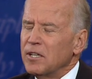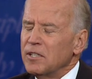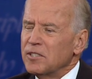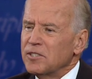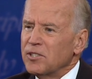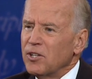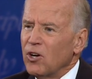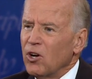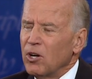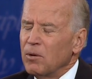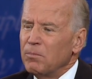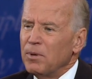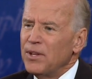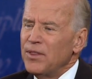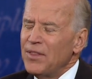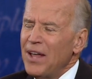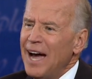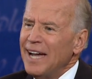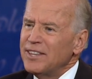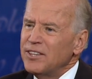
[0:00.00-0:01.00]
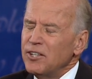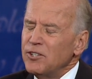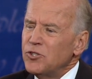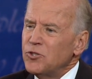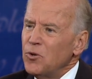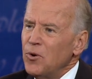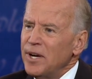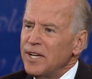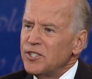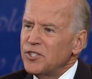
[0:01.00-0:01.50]
concerned, but not the
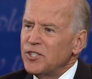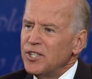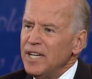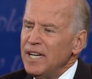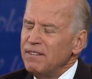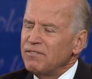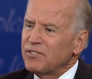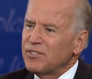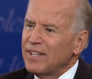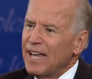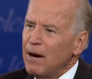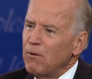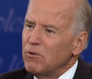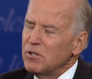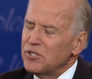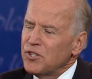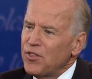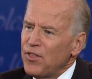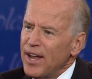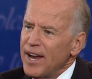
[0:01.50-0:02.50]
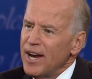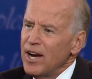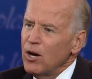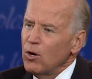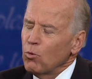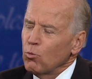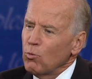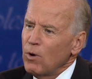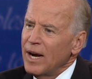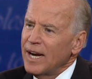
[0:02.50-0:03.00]
Joint Chiefs. That was their
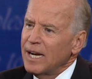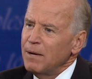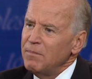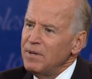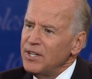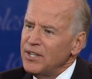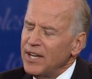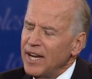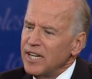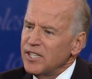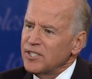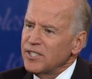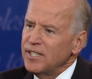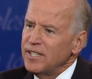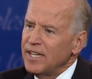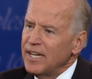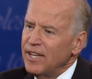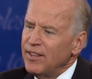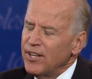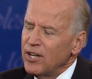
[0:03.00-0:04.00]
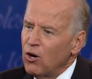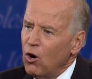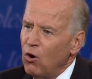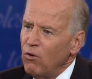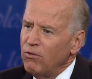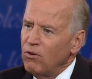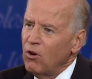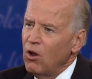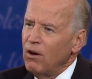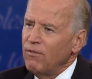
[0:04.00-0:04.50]
recommendation in the
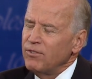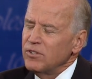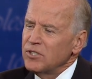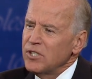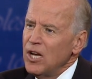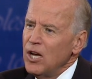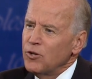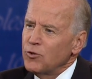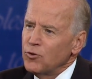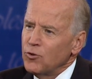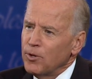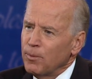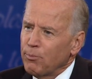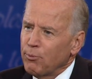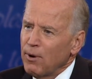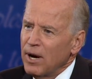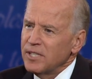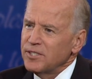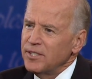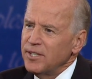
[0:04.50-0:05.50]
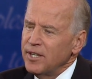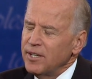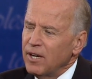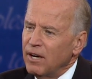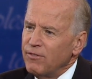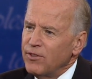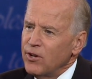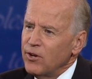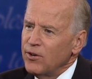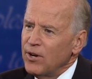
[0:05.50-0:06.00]
Oval Office to the President
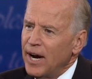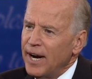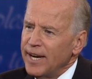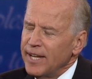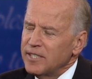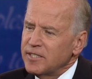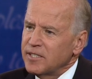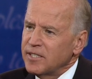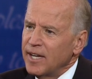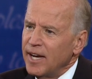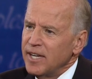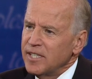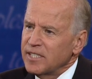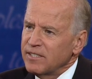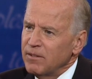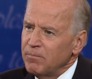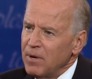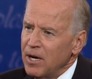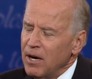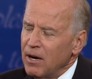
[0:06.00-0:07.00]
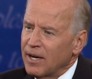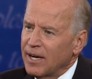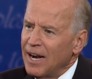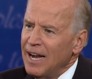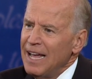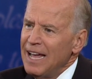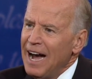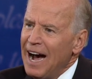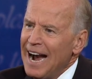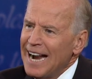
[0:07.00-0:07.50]
of the United States of America.
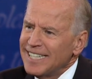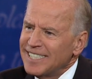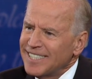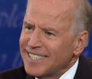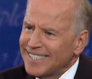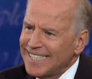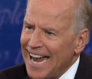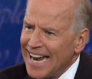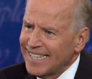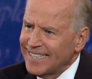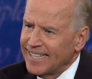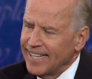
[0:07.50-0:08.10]
I sat